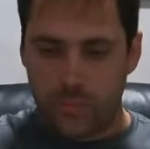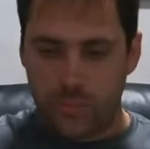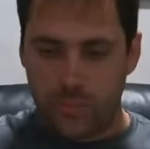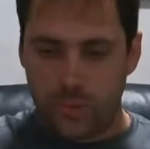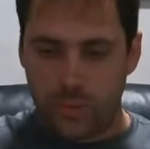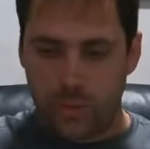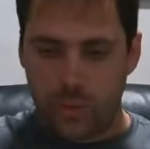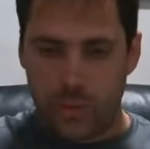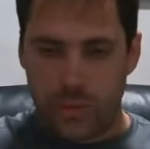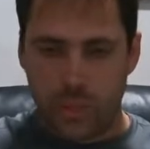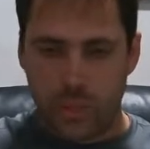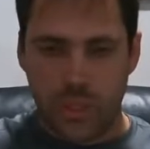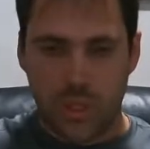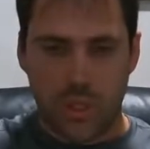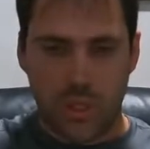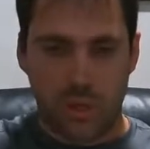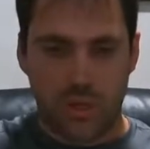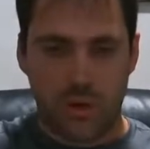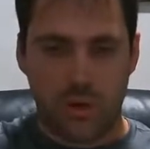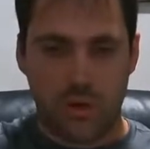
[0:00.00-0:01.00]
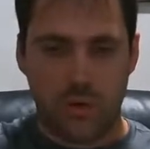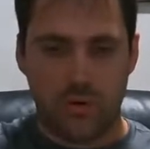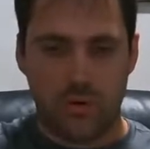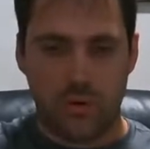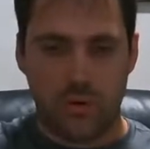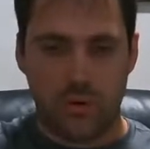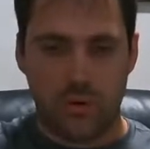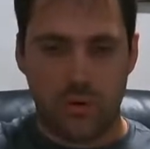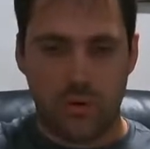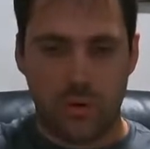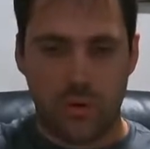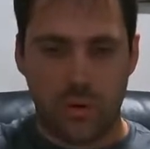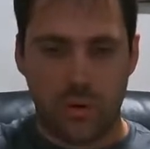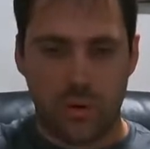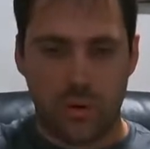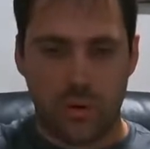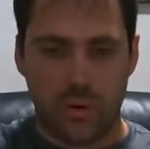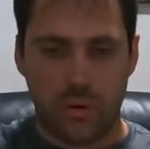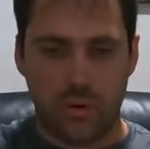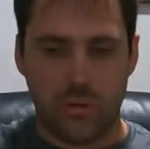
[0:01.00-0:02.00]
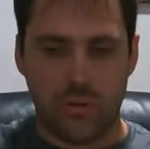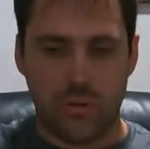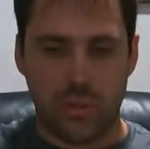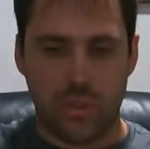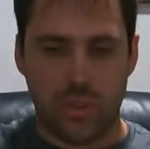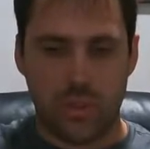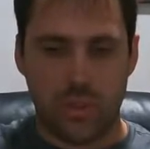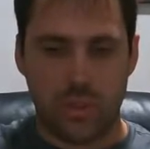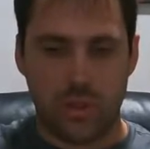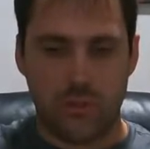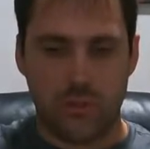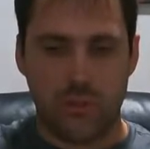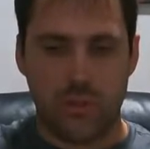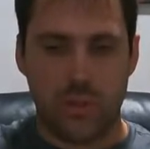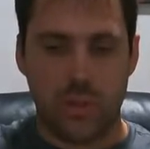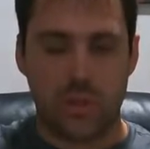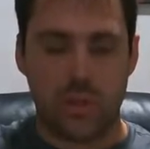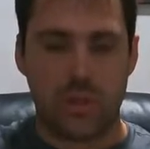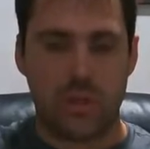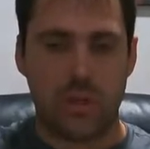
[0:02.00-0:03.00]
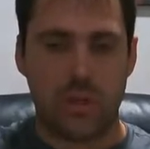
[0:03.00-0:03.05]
I think I covered all of the stuff that